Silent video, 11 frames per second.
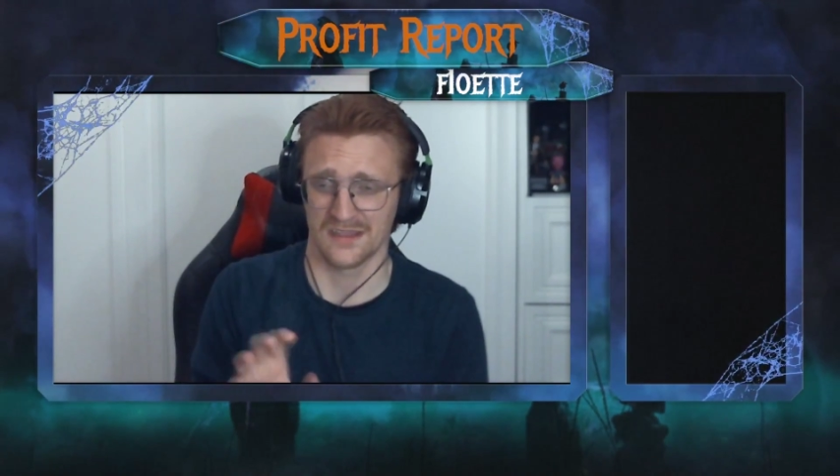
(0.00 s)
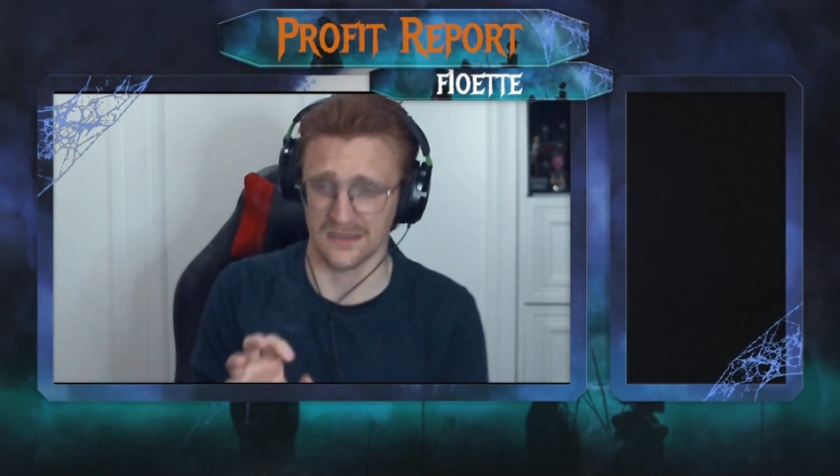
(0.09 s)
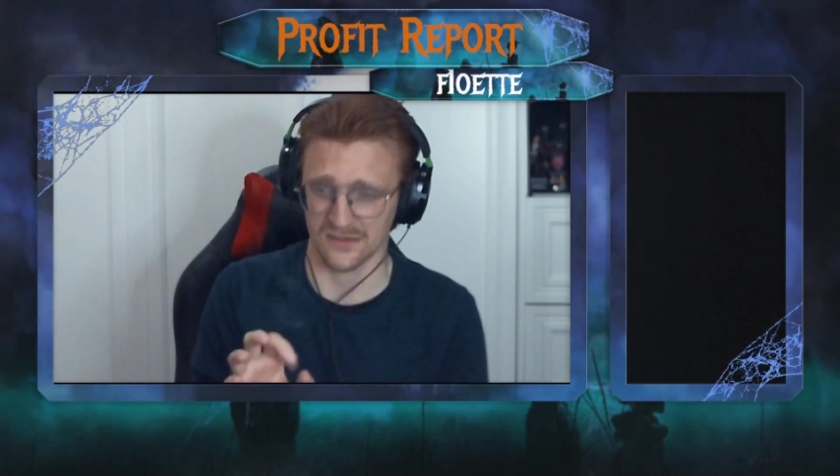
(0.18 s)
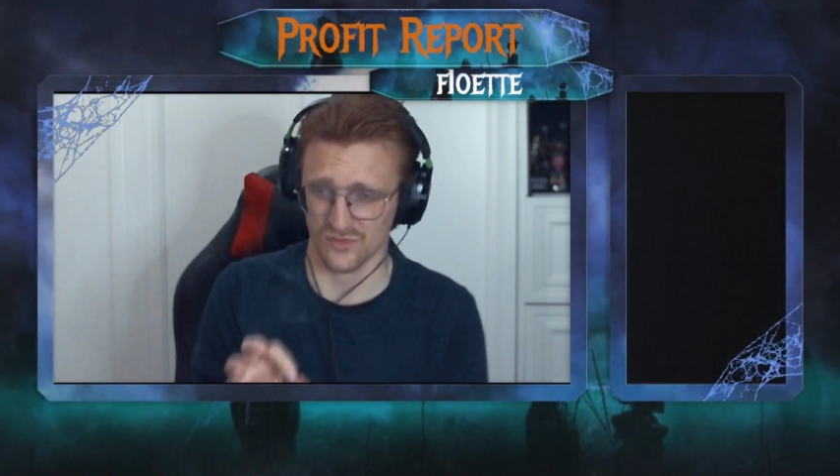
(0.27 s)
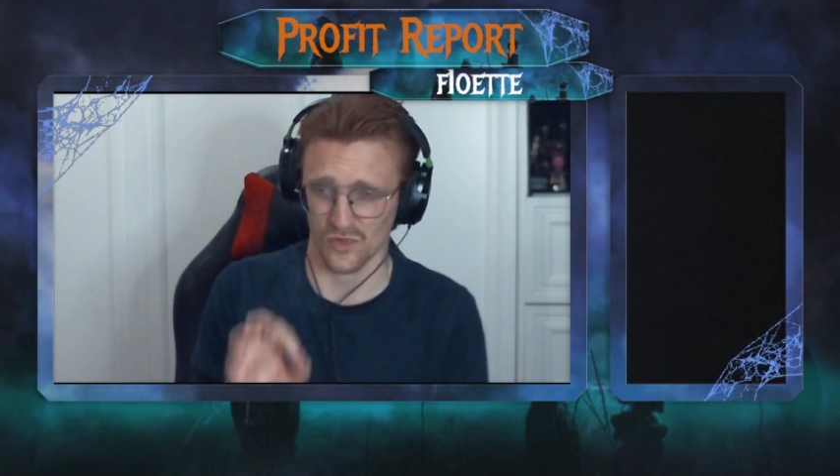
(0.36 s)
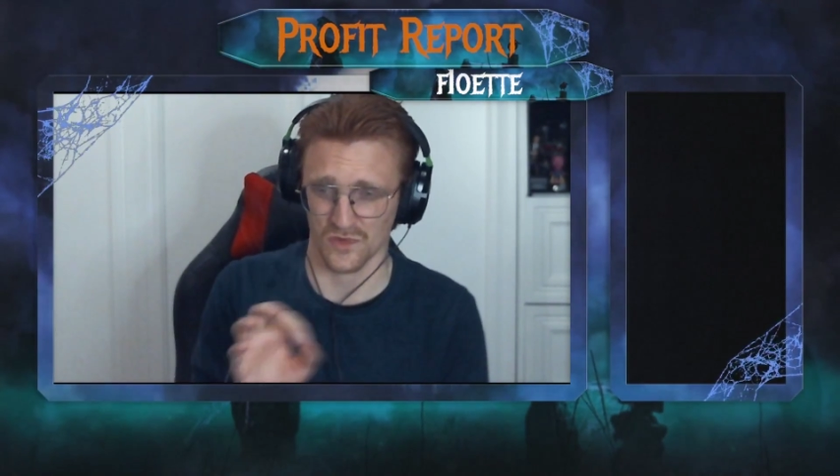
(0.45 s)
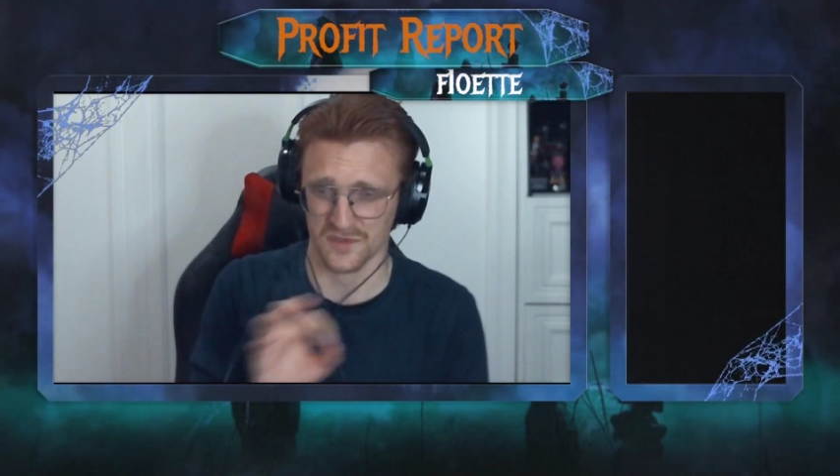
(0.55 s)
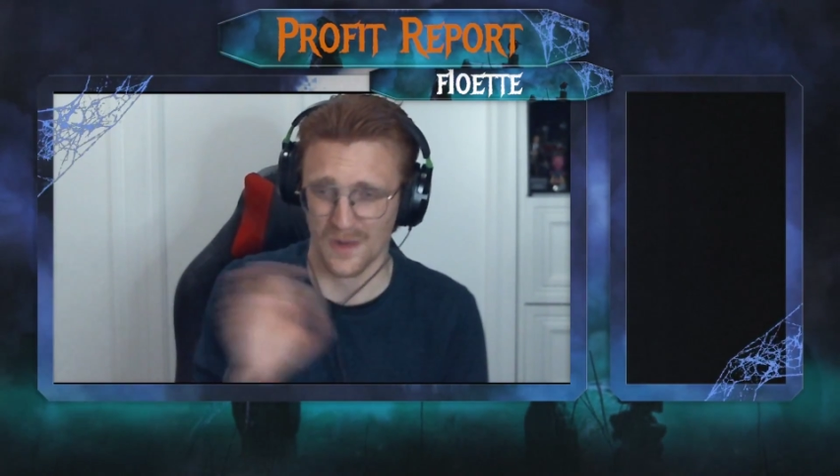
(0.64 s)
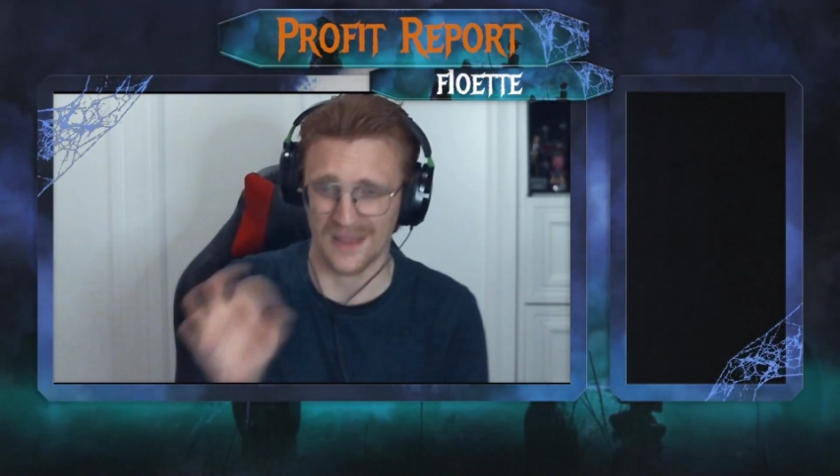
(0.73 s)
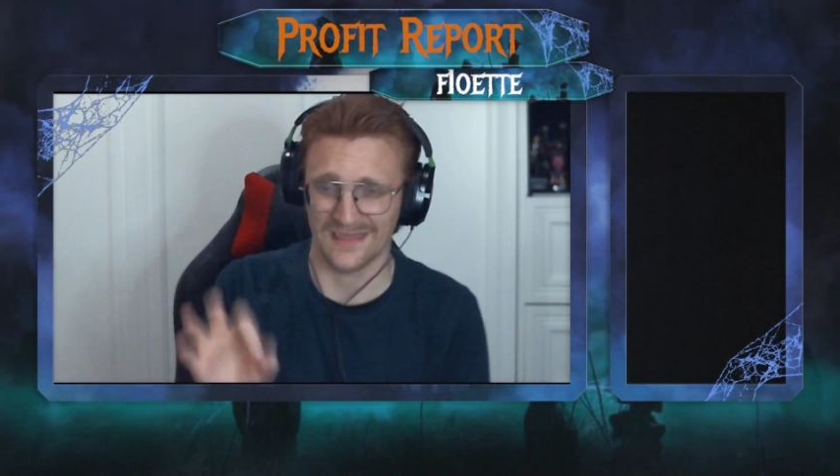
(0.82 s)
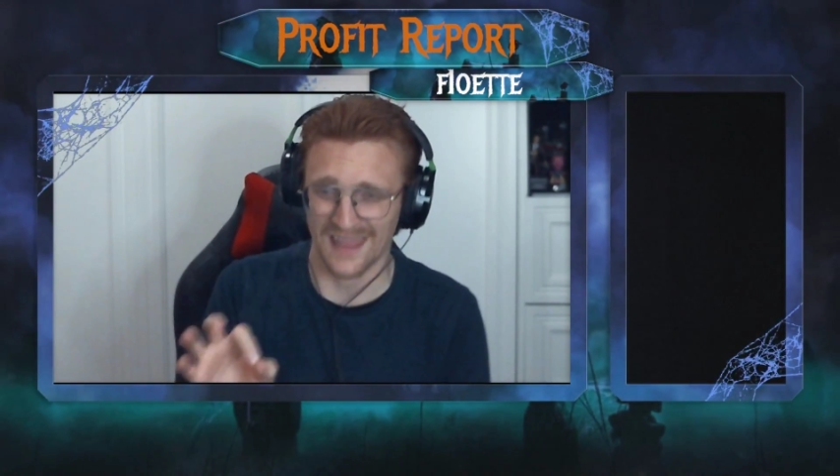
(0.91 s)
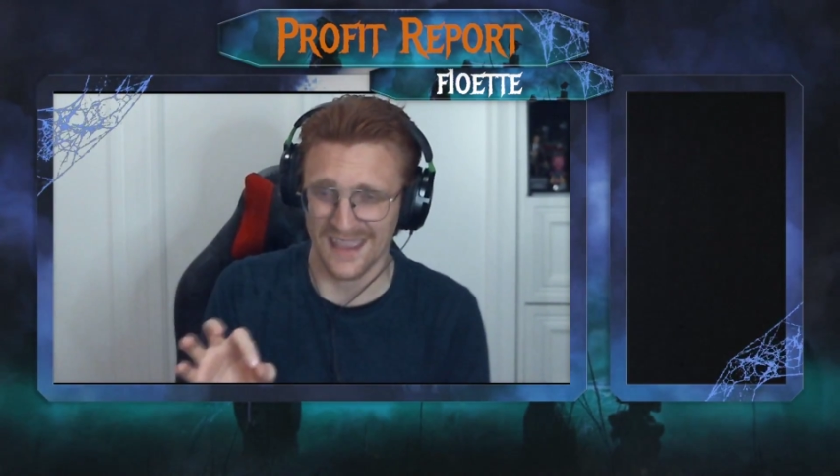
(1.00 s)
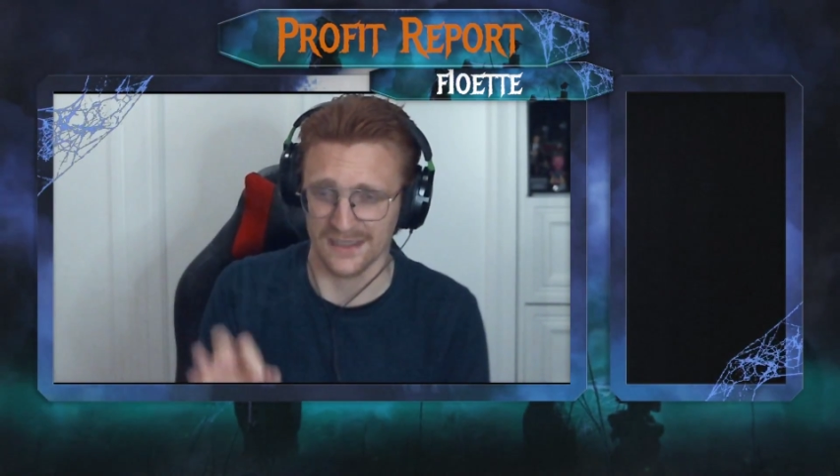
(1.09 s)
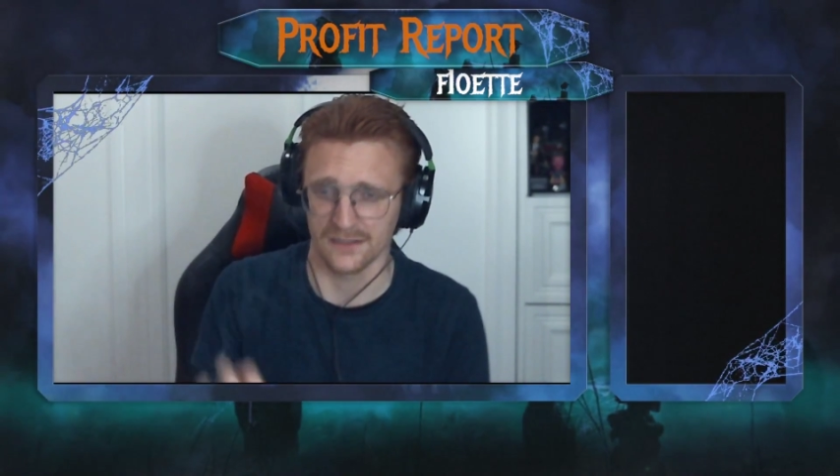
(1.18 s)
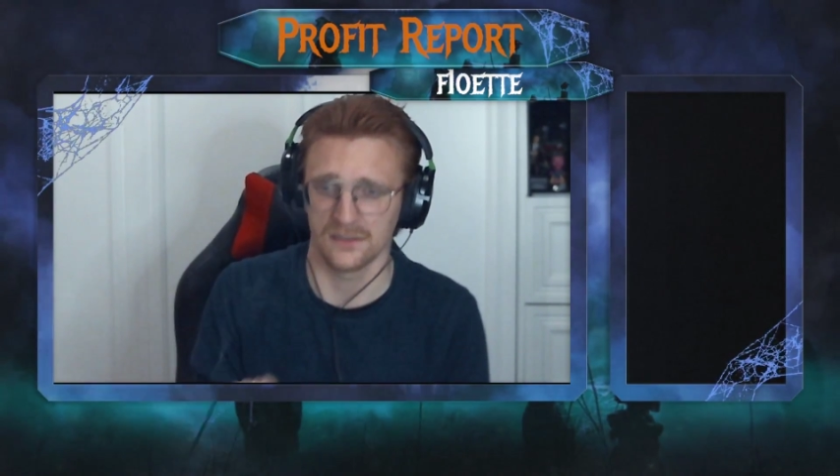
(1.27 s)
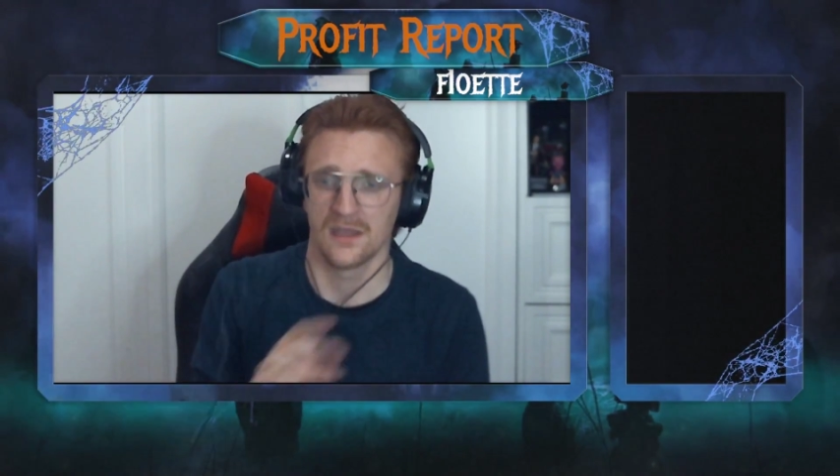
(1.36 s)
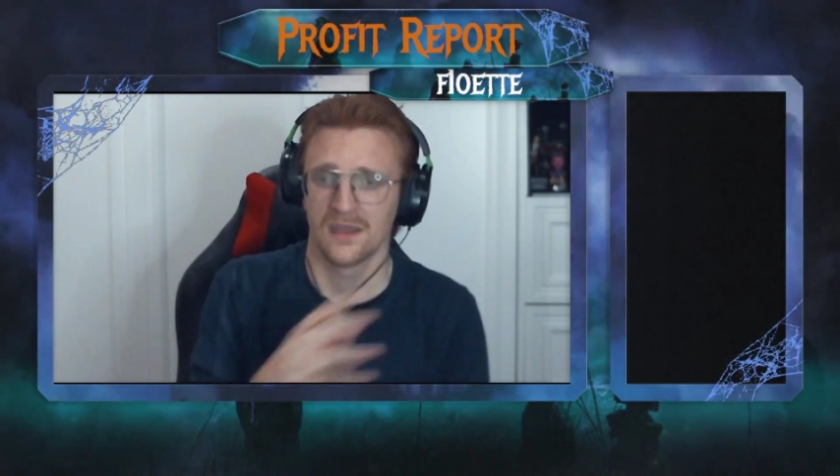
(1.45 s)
this role, so I like it.